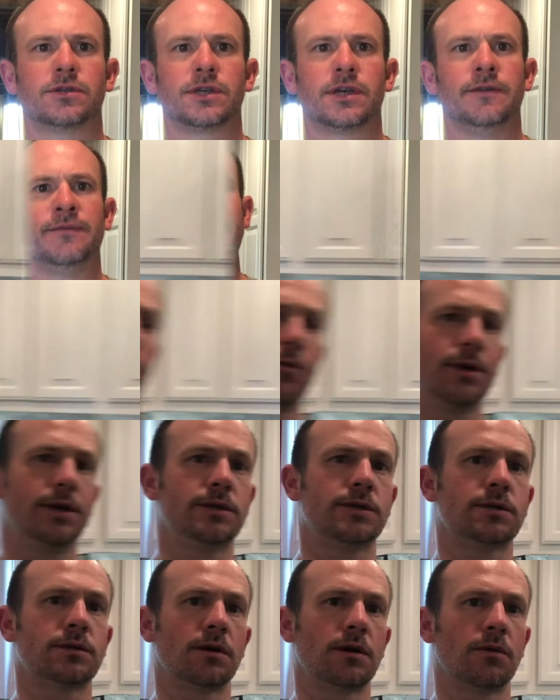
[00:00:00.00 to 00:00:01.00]
Before we
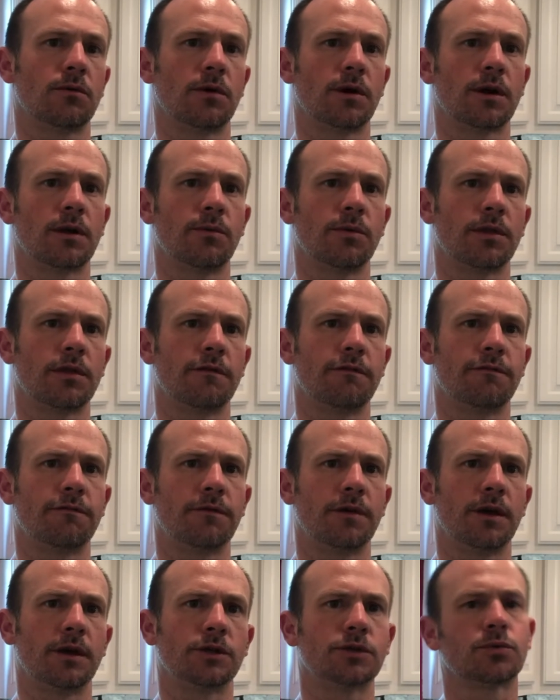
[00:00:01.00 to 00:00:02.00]
start working with the
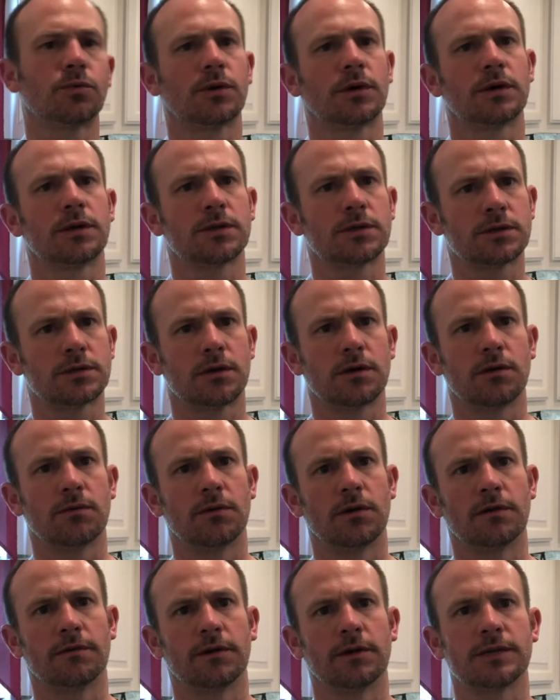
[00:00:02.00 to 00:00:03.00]
fish, we're going to start one
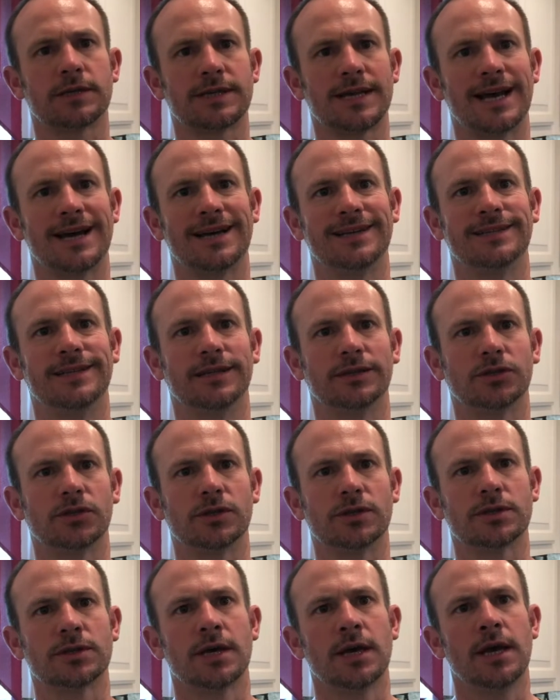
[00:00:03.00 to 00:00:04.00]
of our side
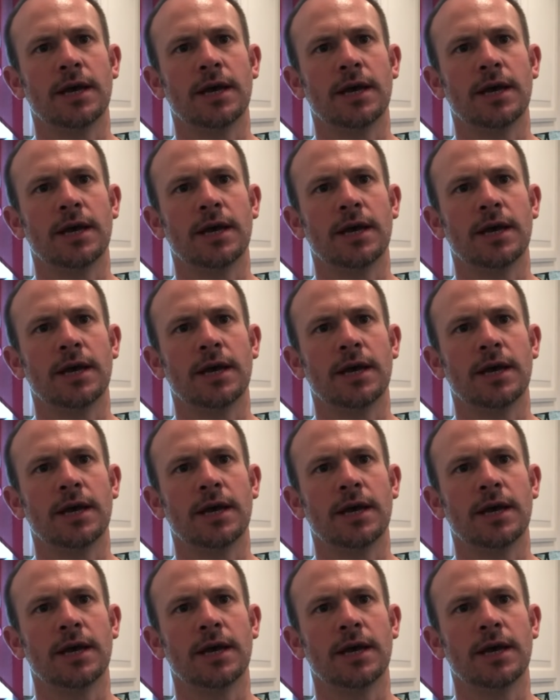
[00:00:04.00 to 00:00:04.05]
dishes.